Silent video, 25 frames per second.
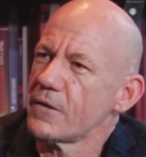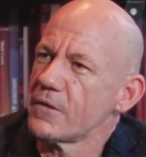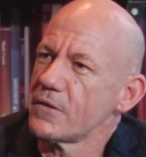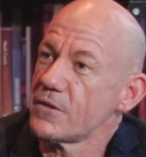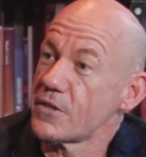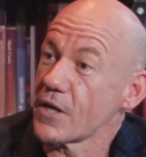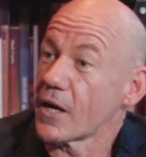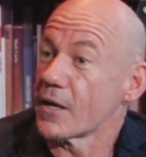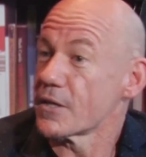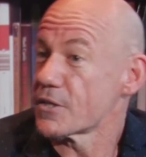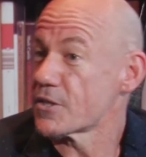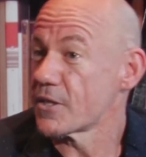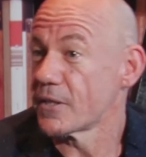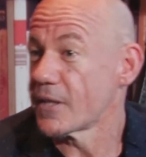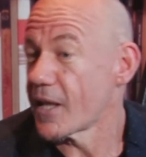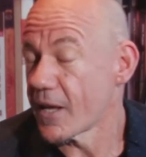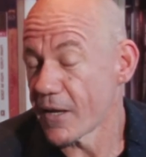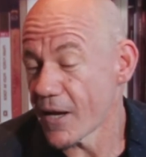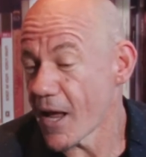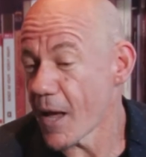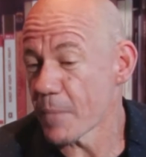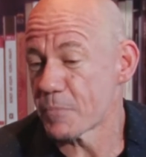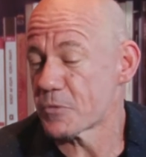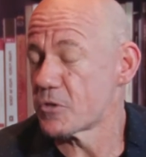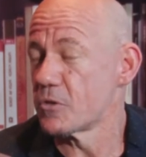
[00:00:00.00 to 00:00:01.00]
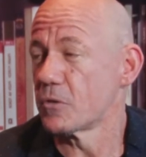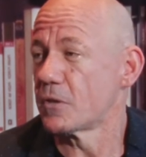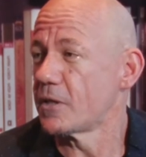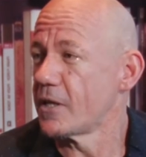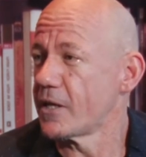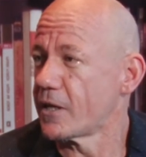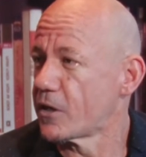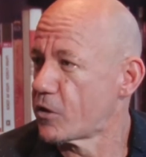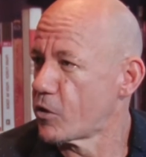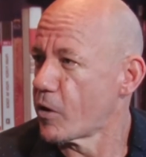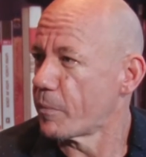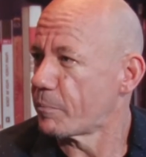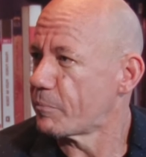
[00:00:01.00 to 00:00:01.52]
does, and that absolutely
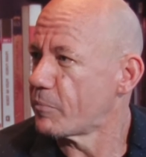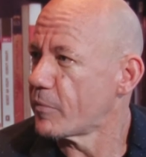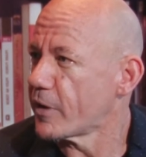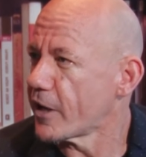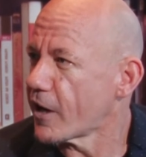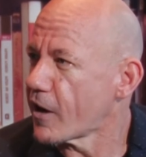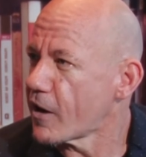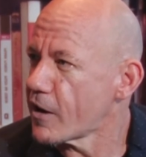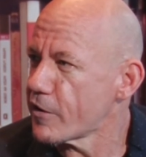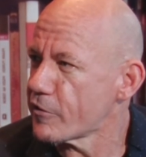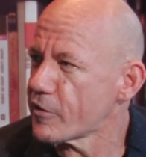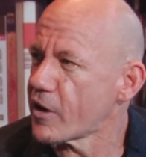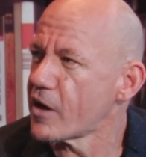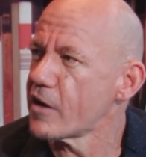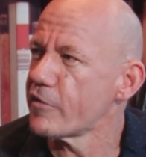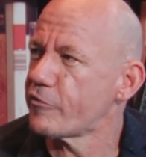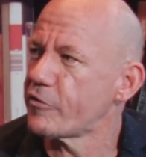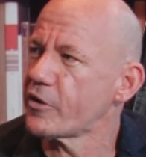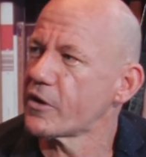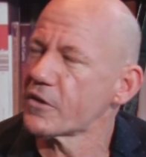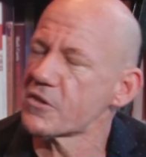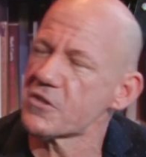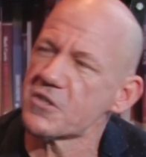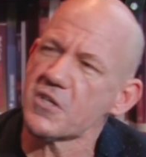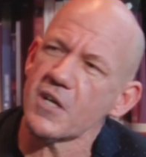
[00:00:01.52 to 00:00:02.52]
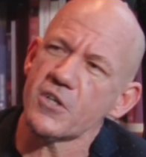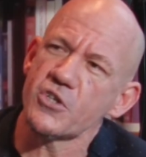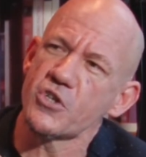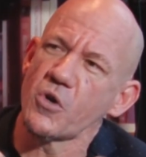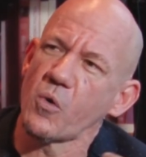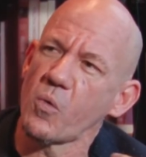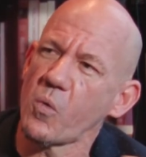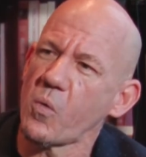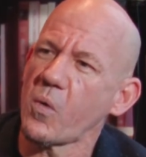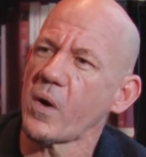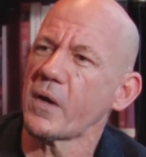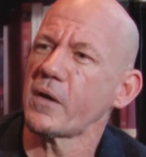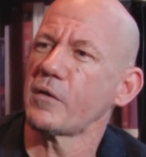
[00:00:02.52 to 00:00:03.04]
gripped me. I felt such a
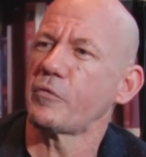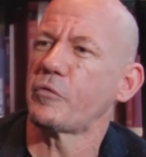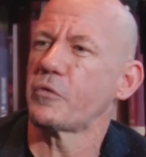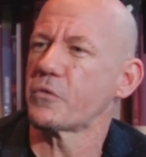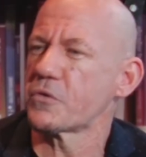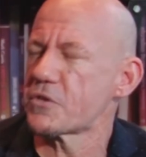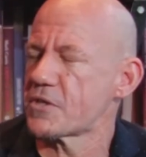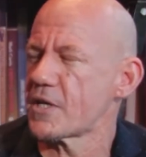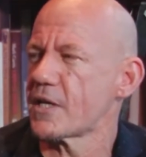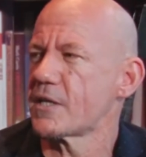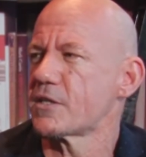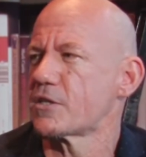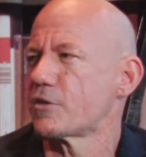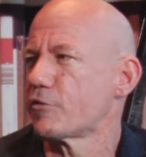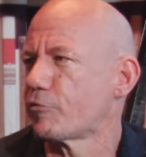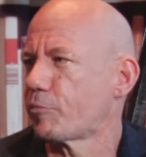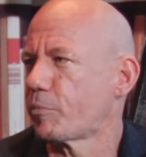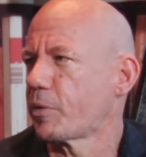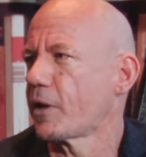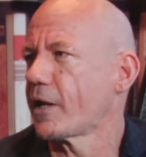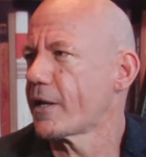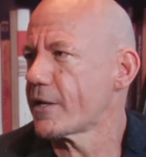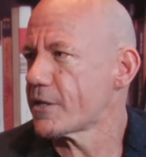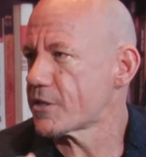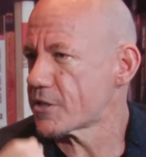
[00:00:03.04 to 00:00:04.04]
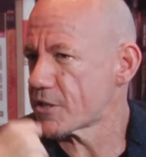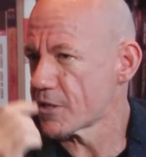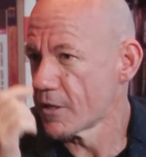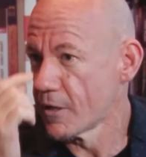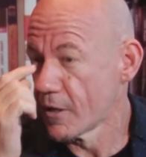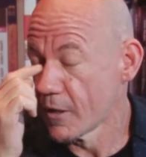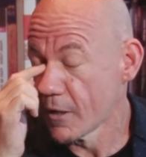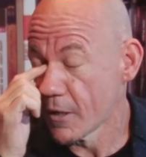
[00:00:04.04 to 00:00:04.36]
wonderful sense of place